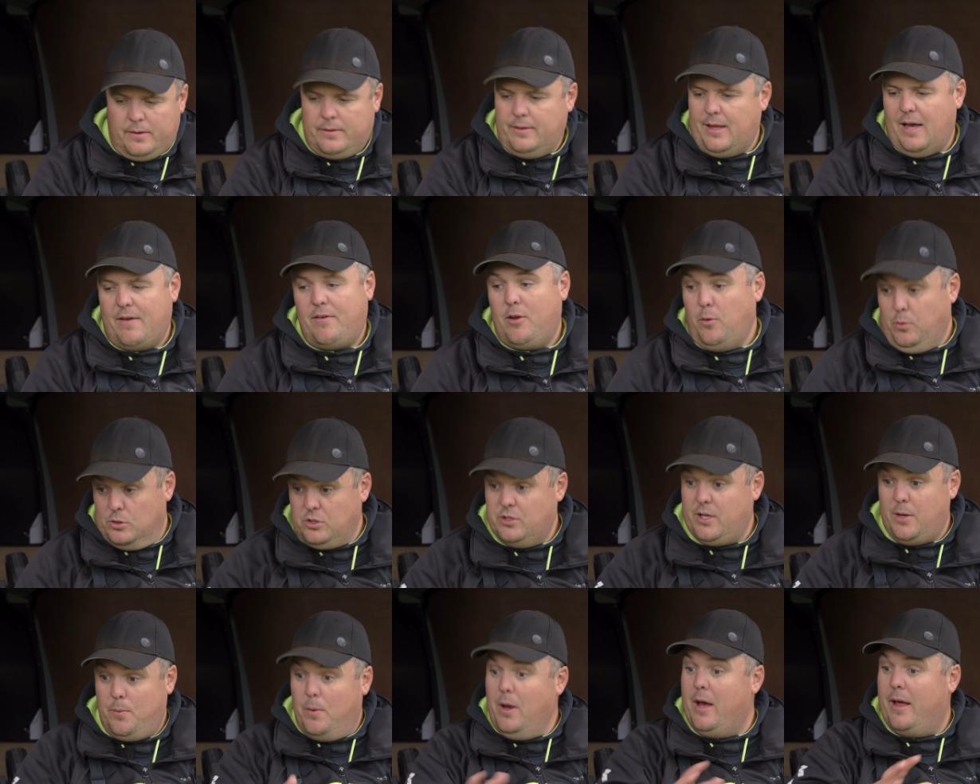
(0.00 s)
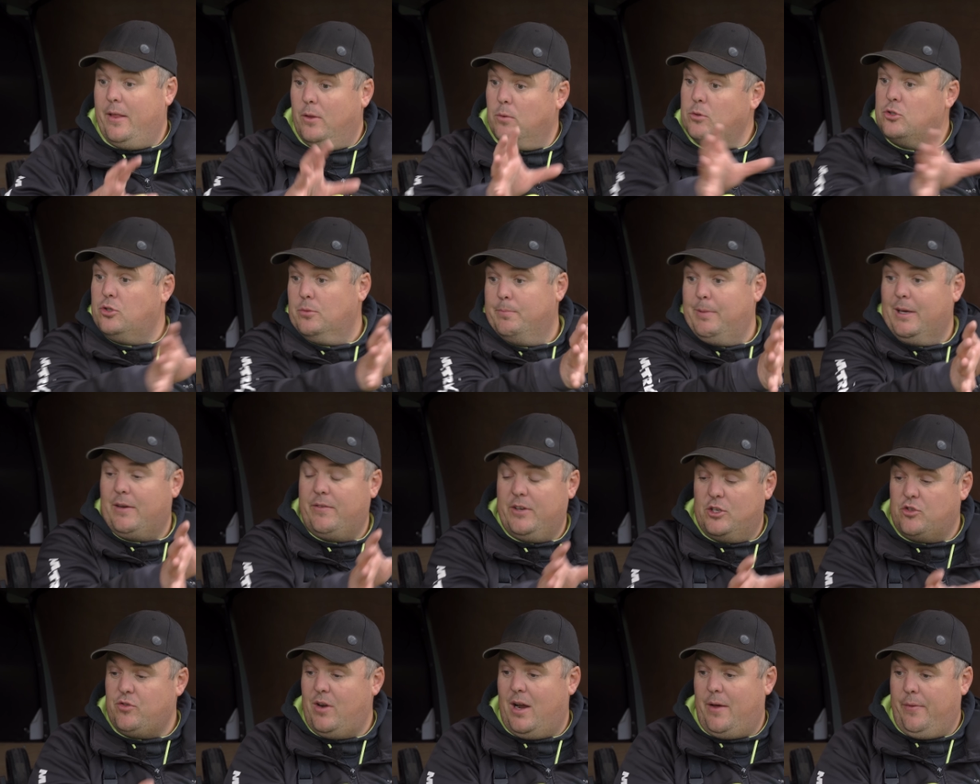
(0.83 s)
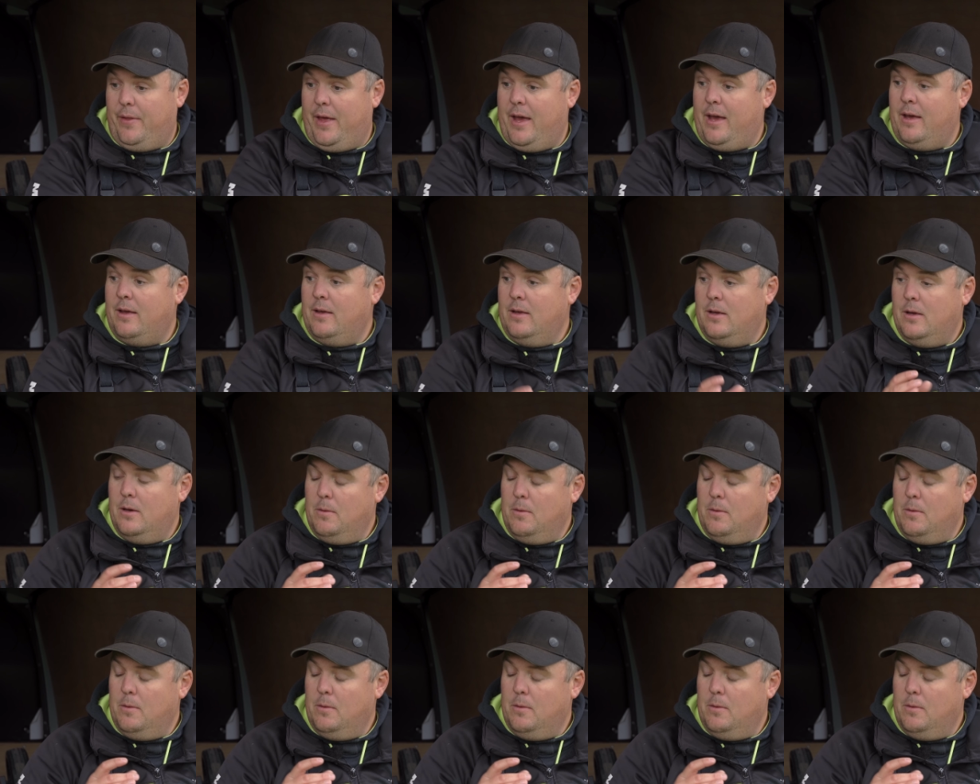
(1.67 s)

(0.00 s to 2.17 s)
Definitely wasn't. They were. There were some bigger fish around there,